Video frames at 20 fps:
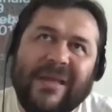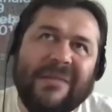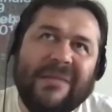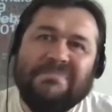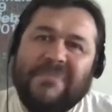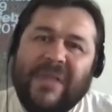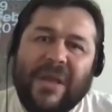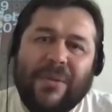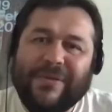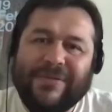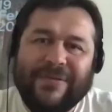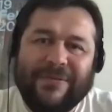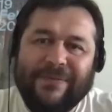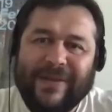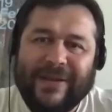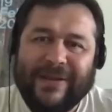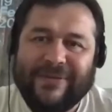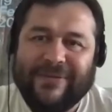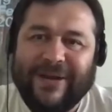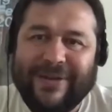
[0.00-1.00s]
I wasn't
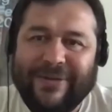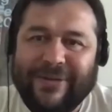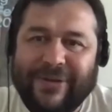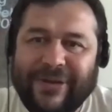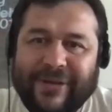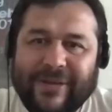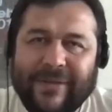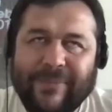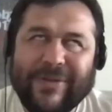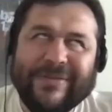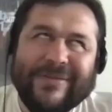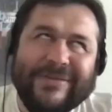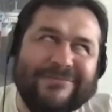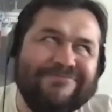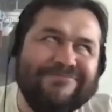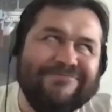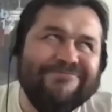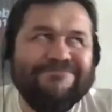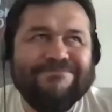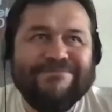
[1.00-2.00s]
feeling really good. I wasn't.
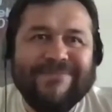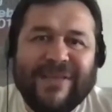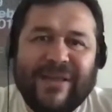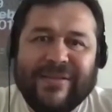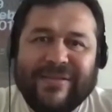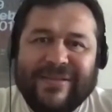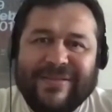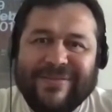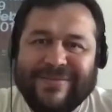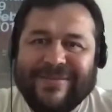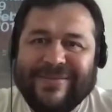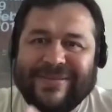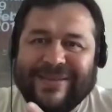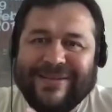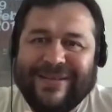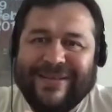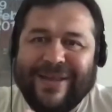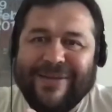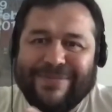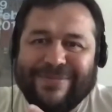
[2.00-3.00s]

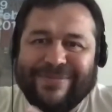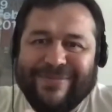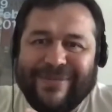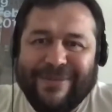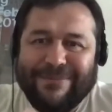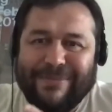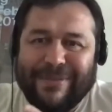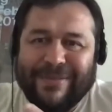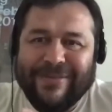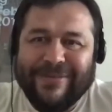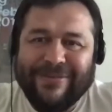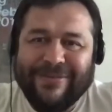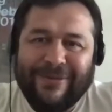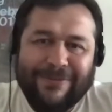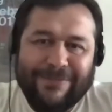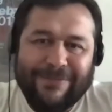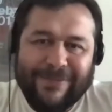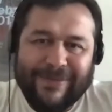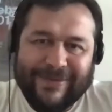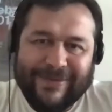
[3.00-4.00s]
I'm missing something.